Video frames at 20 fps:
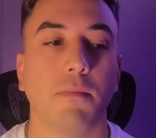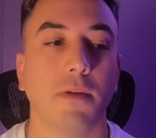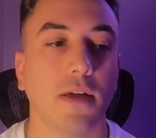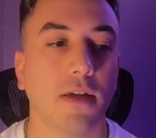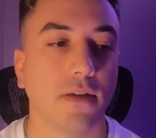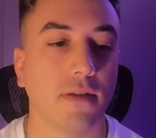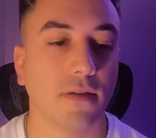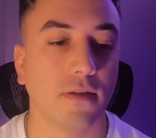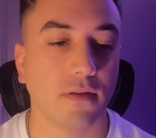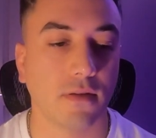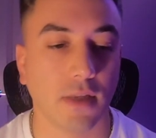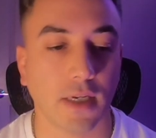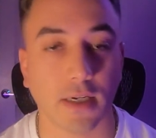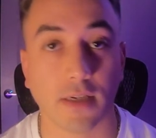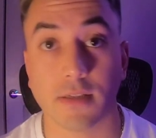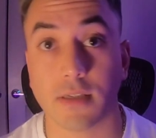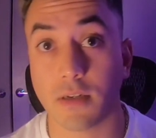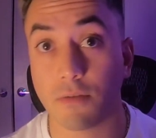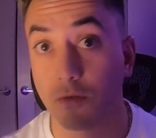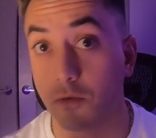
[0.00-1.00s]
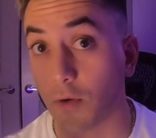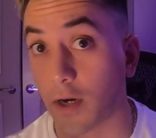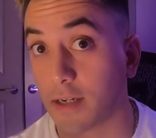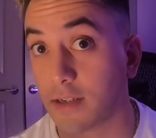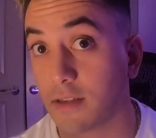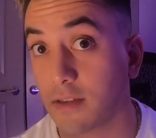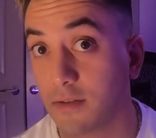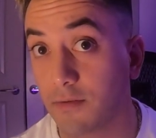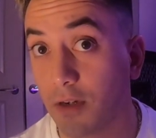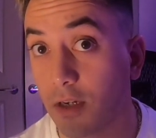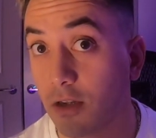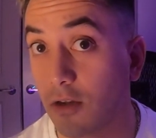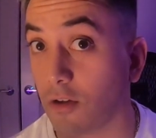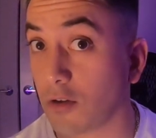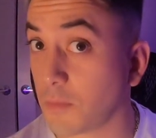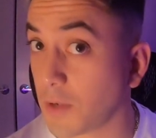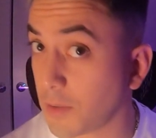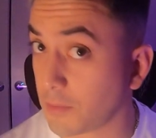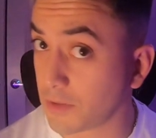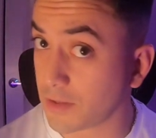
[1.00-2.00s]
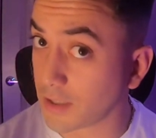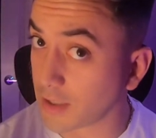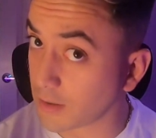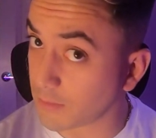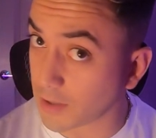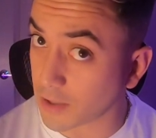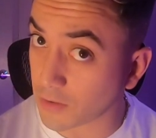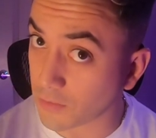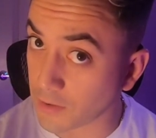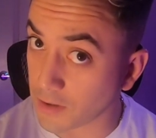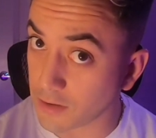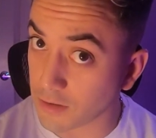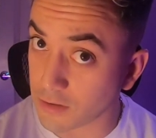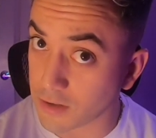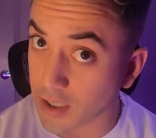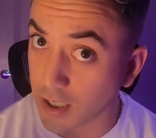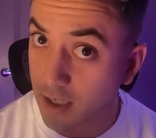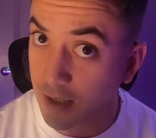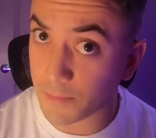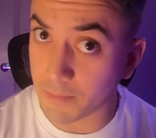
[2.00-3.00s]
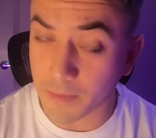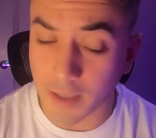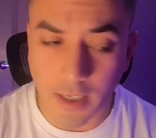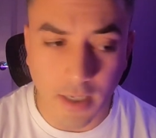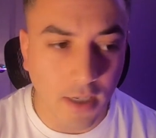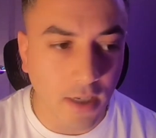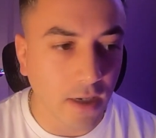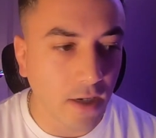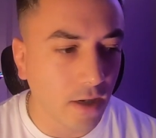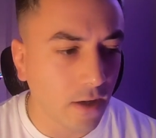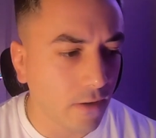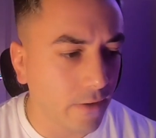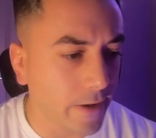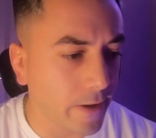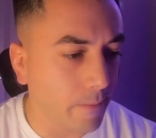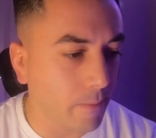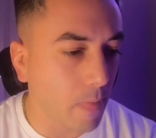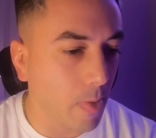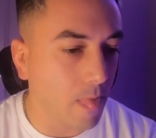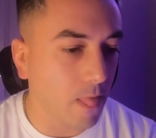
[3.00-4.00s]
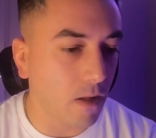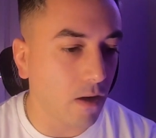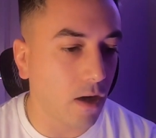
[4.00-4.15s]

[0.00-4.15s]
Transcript: Because like I said, if you're watching this video, you might be thinking about quitting your job, right?